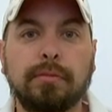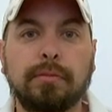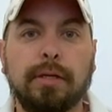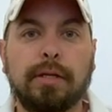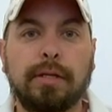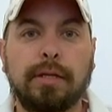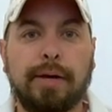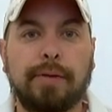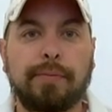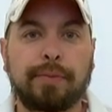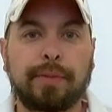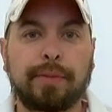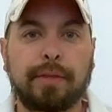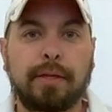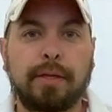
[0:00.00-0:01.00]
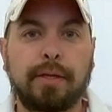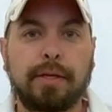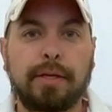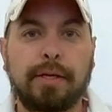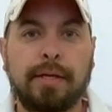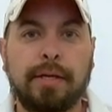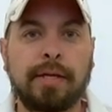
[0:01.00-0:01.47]
Now,
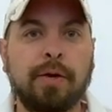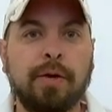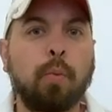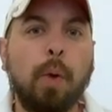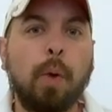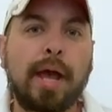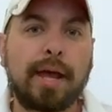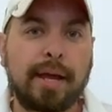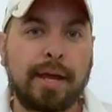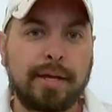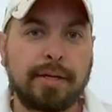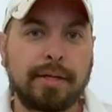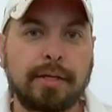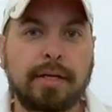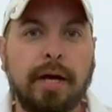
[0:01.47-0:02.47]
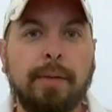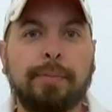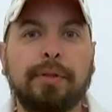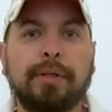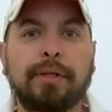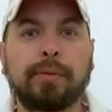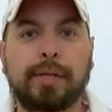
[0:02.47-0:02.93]
in a way,
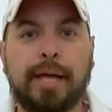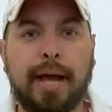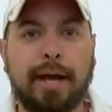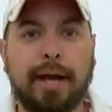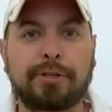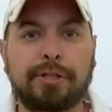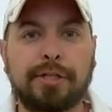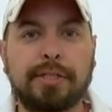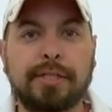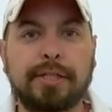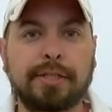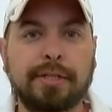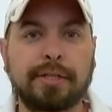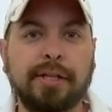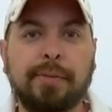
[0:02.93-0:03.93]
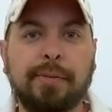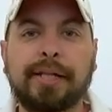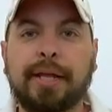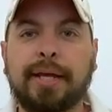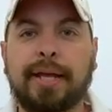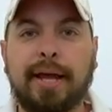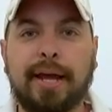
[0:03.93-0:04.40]
coupling reactions is a little bit
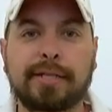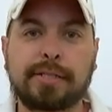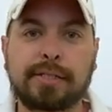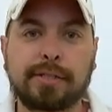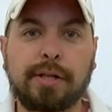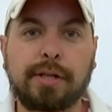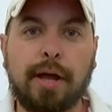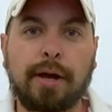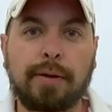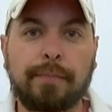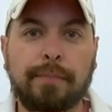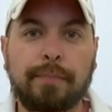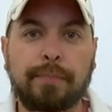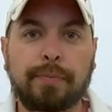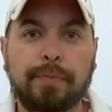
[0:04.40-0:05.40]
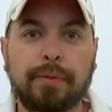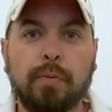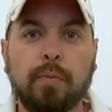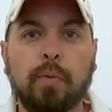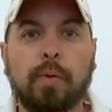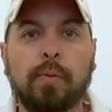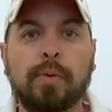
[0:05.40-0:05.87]
like Hess's law,
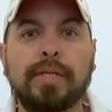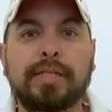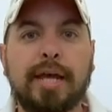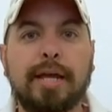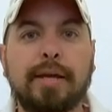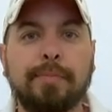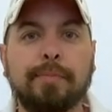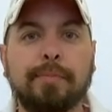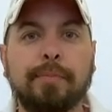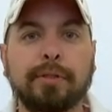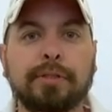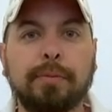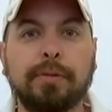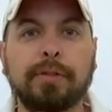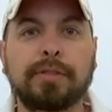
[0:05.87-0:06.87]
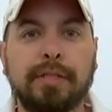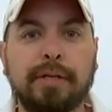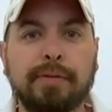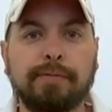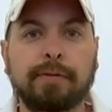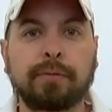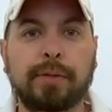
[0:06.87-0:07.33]
where we take multiple
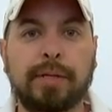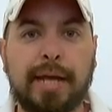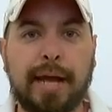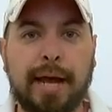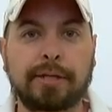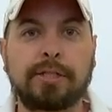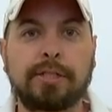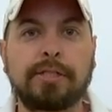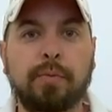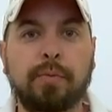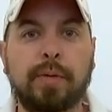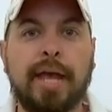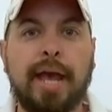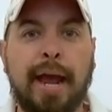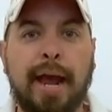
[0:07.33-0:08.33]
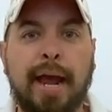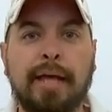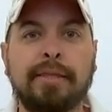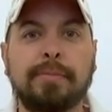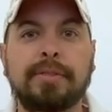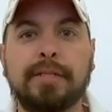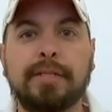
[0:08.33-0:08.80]
different reactions and we add
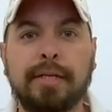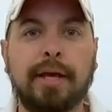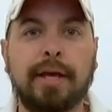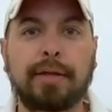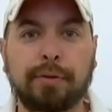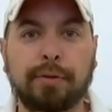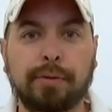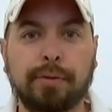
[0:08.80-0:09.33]
them together